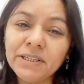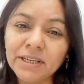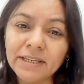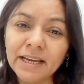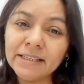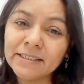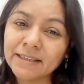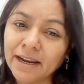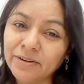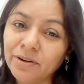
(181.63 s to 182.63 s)
patient
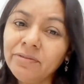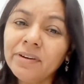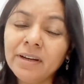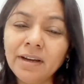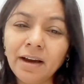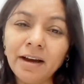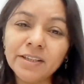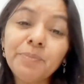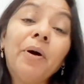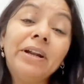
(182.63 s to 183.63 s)
has kind of
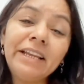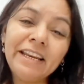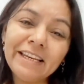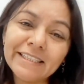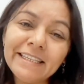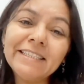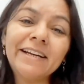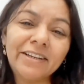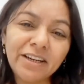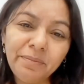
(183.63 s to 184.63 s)
spontaneously
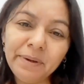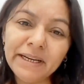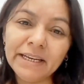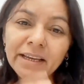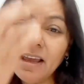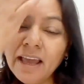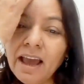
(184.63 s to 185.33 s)
started bleeding